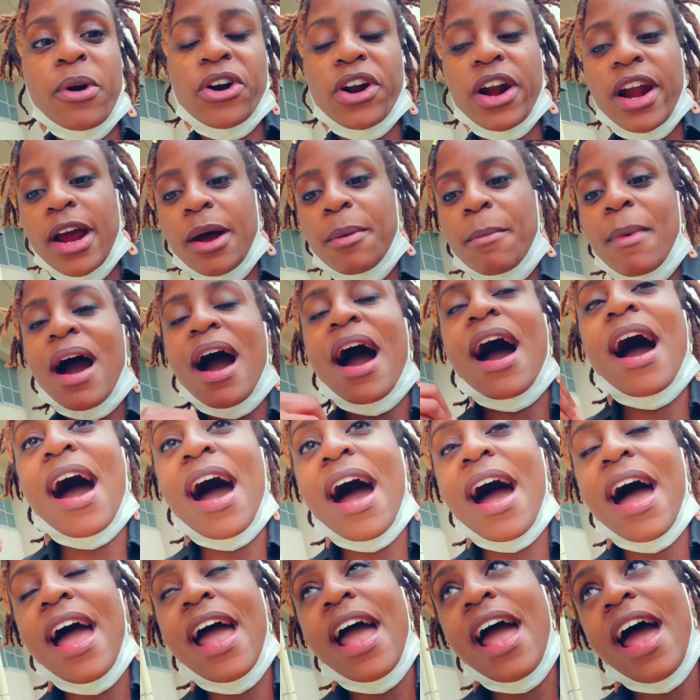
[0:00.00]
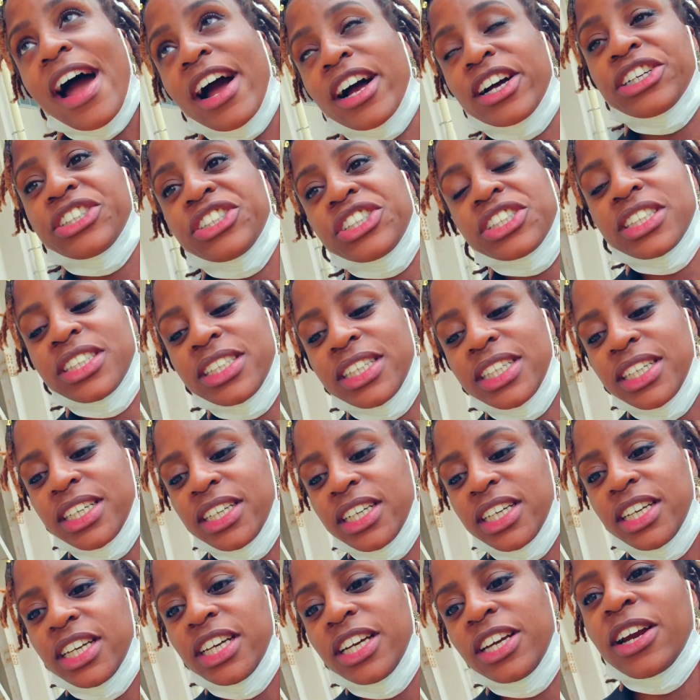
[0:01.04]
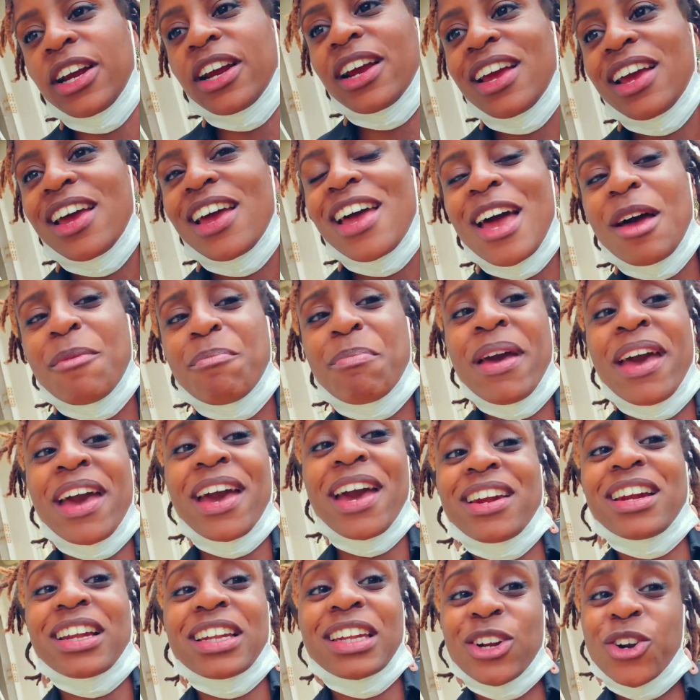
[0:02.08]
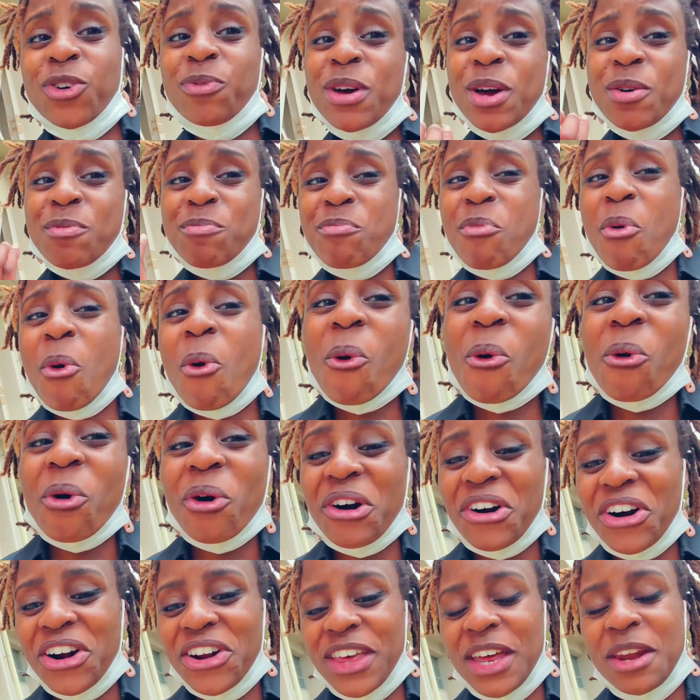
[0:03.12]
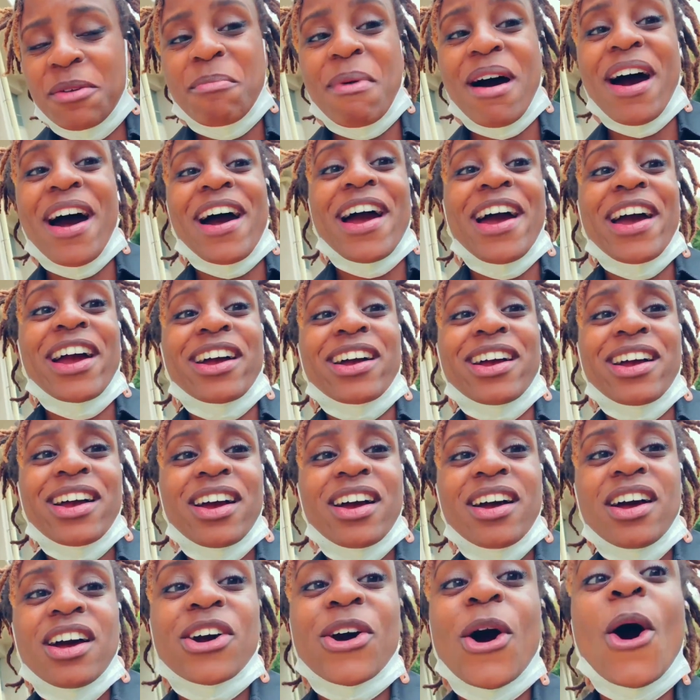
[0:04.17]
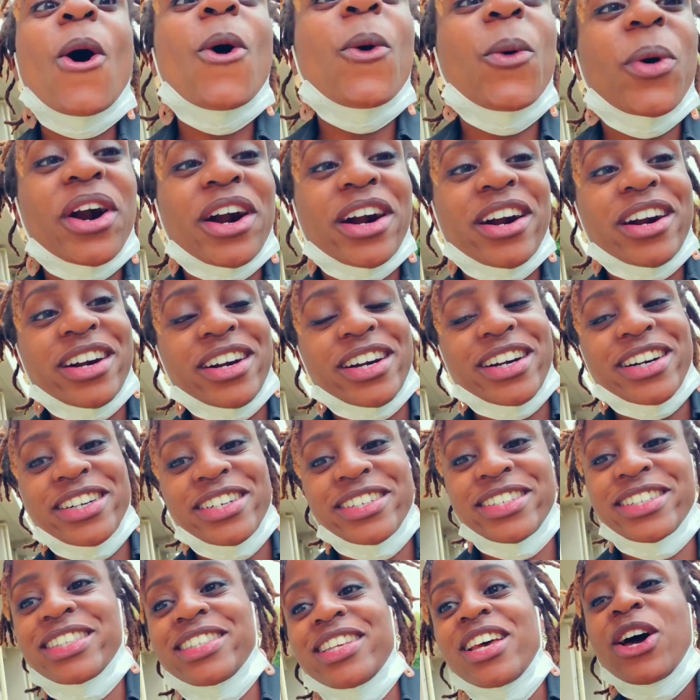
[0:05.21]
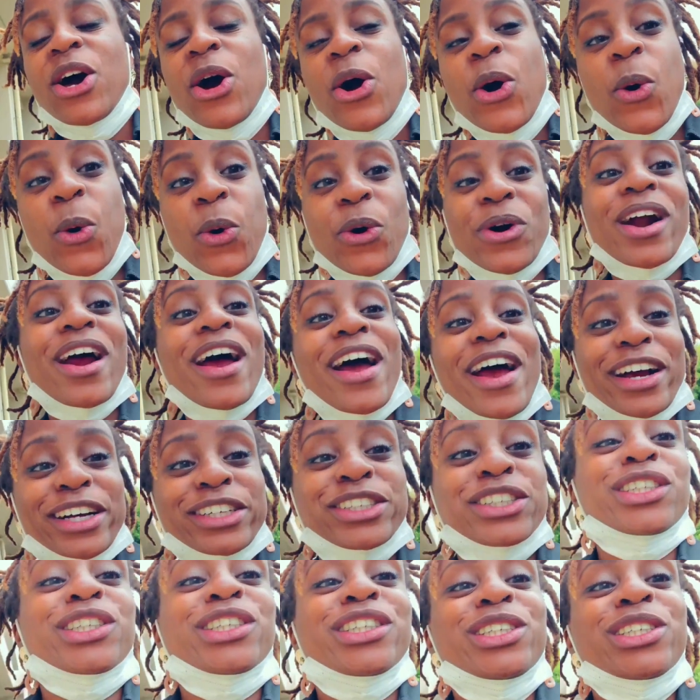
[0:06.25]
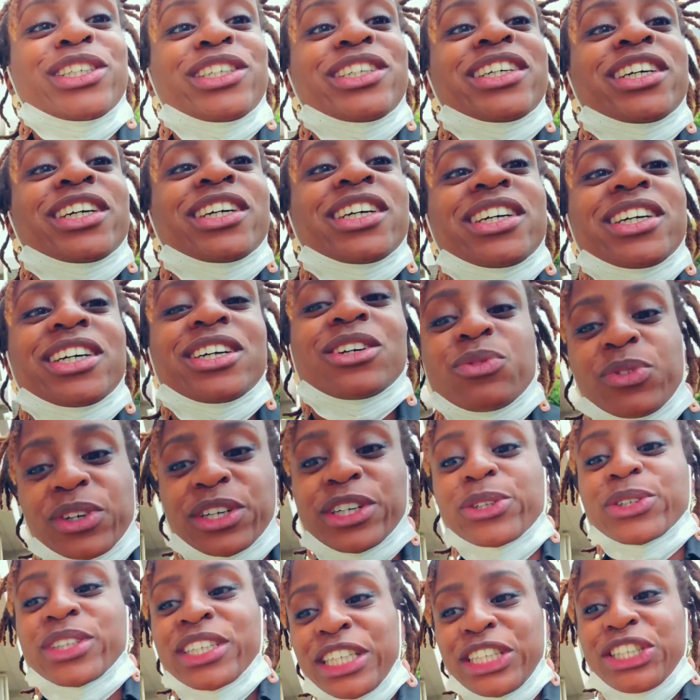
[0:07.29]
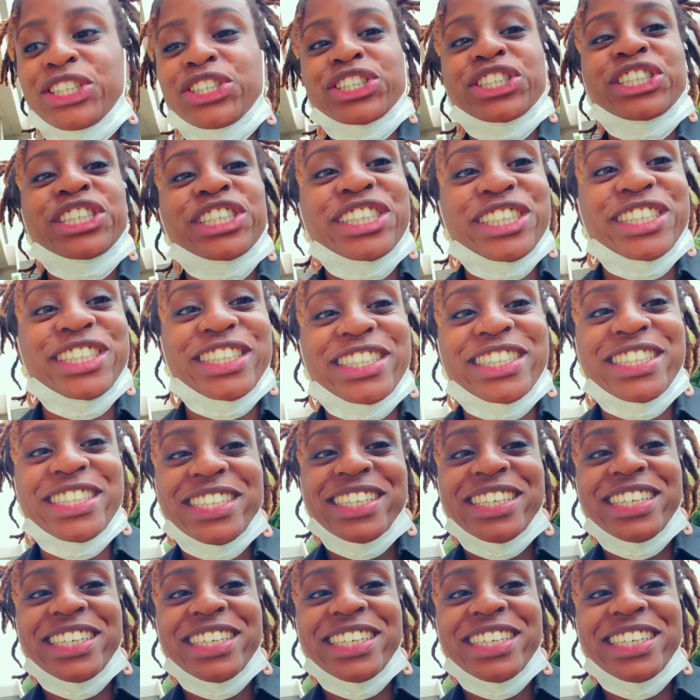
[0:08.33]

program, I actually am paid a little bit more than my co-workers who are actually real teachers.